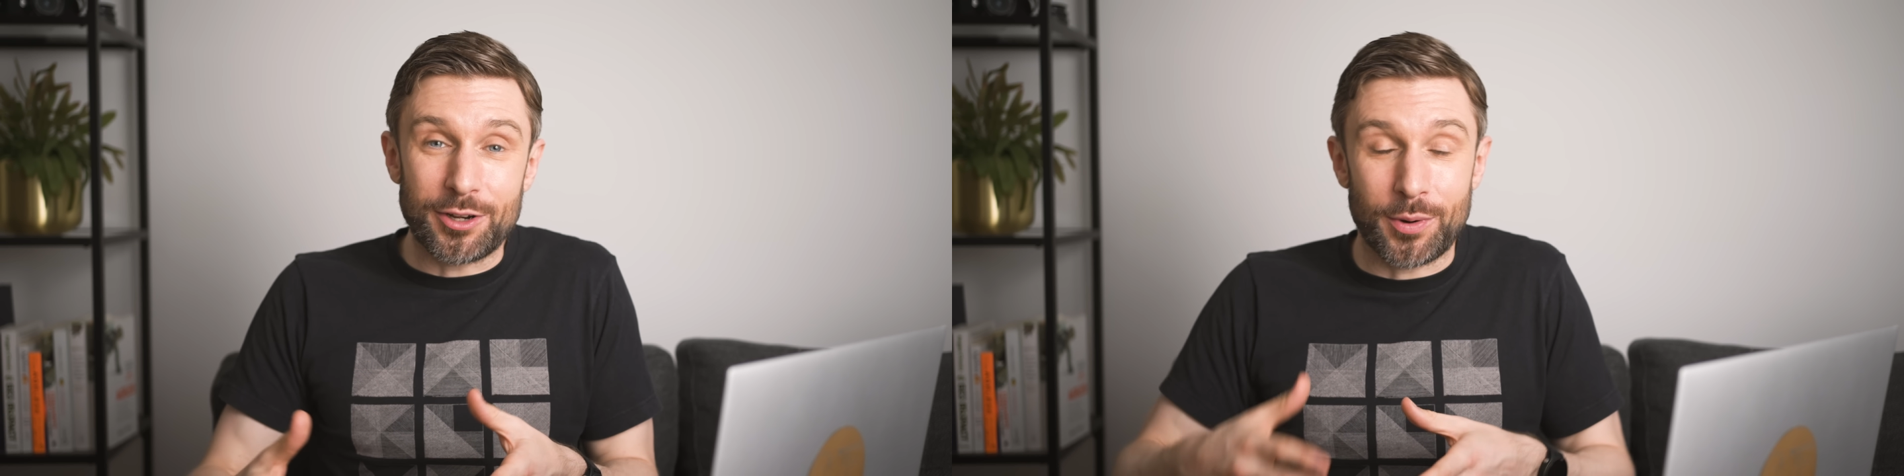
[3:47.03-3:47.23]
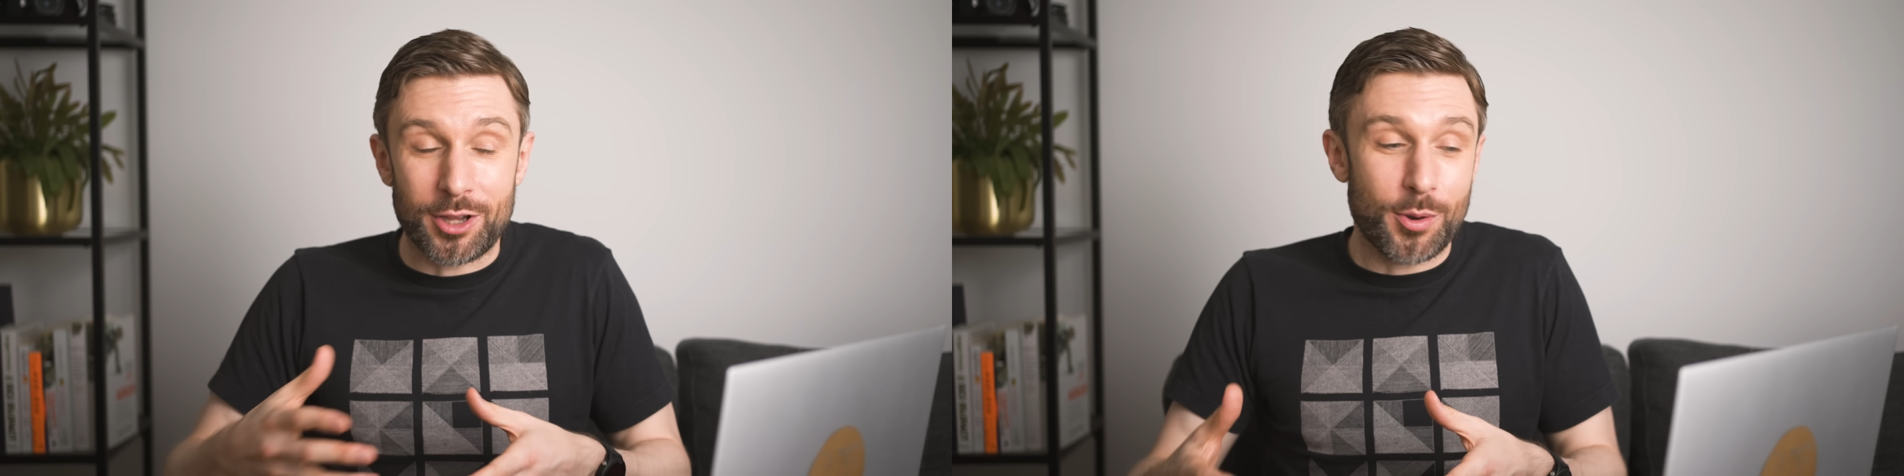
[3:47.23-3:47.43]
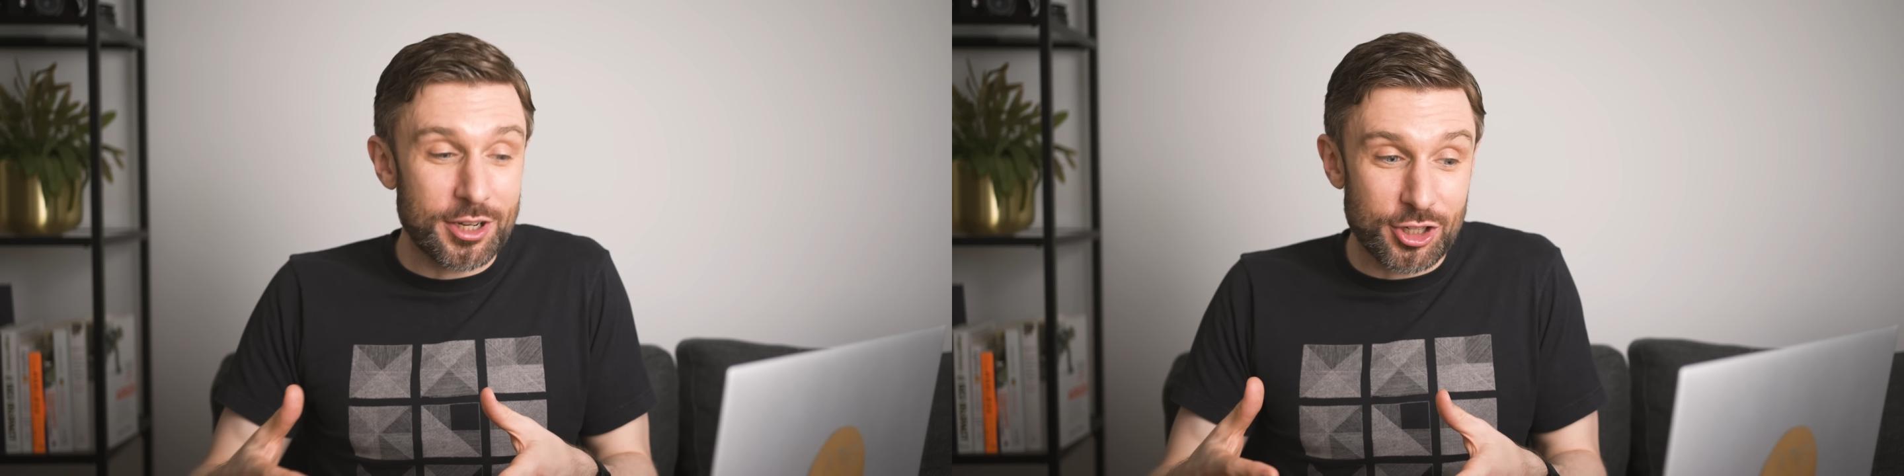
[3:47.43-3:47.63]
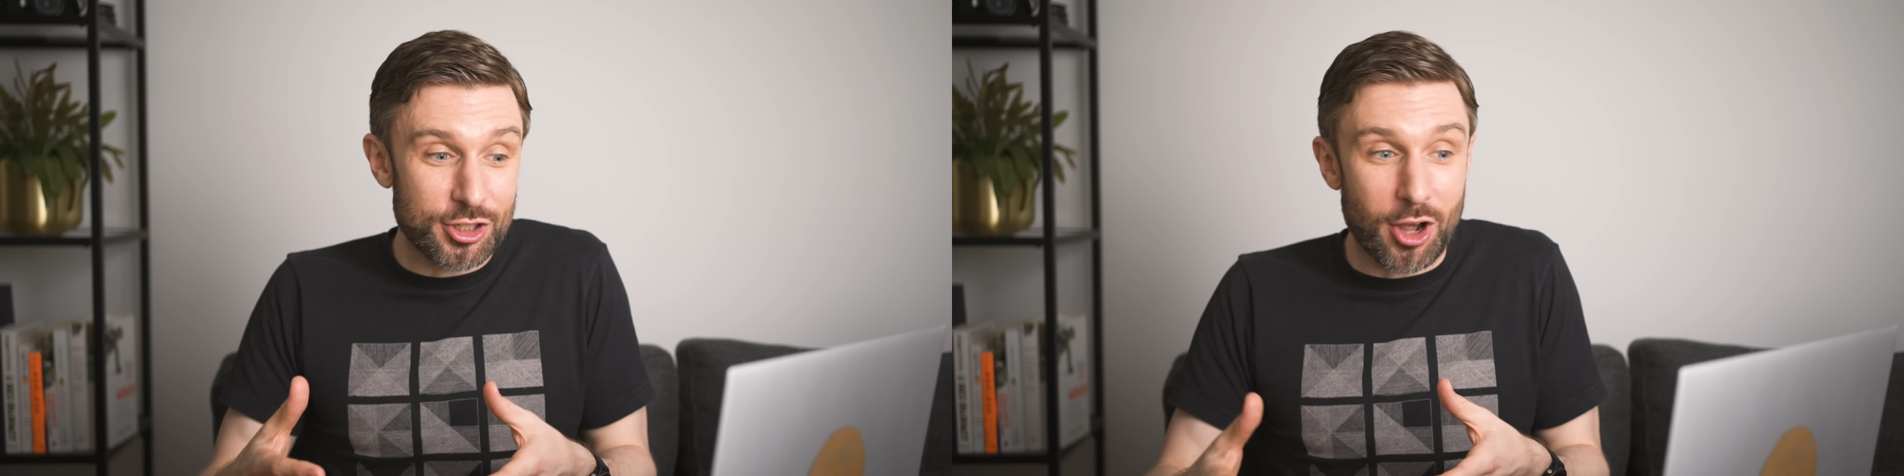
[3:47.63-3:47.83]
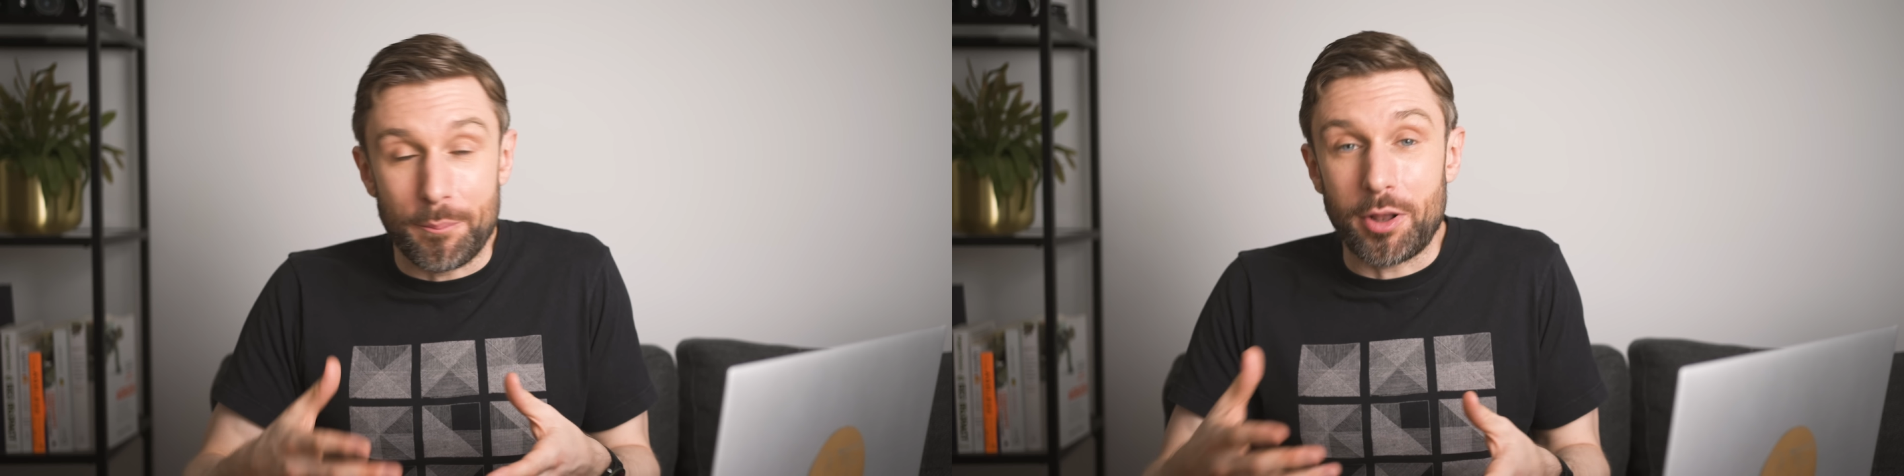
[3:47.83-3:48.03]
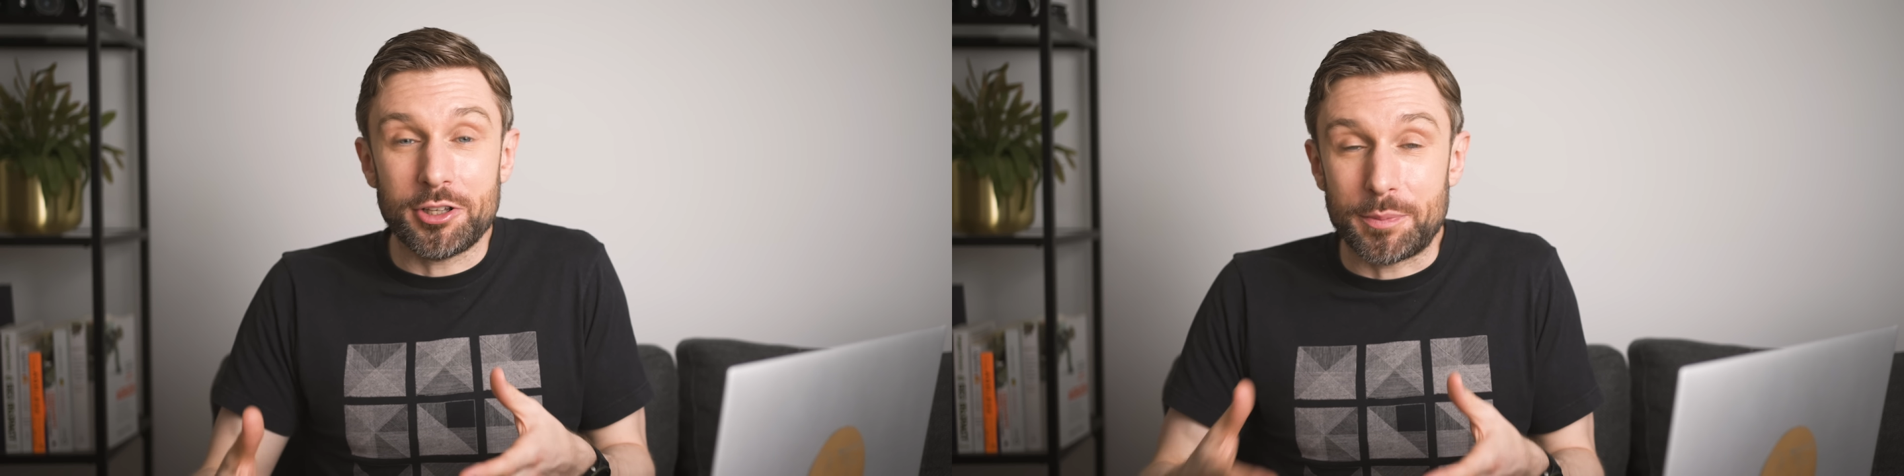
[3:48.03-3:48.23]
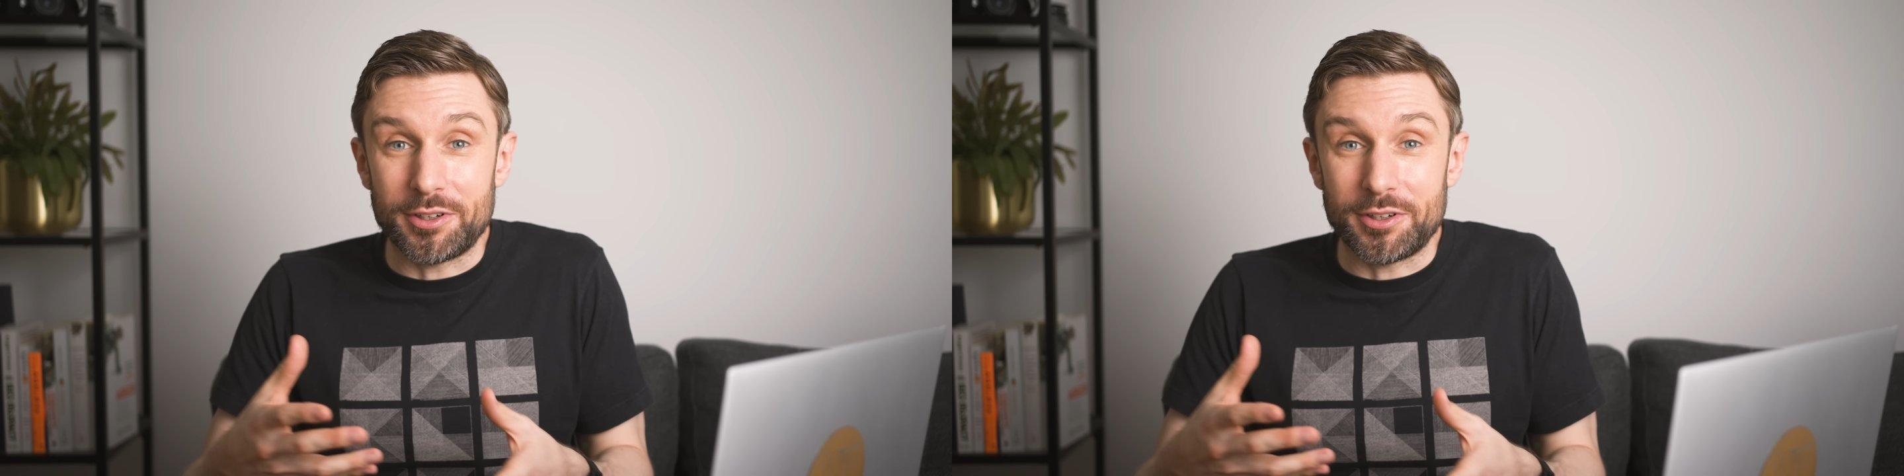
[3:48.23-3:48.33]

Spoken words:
when a question's got multiple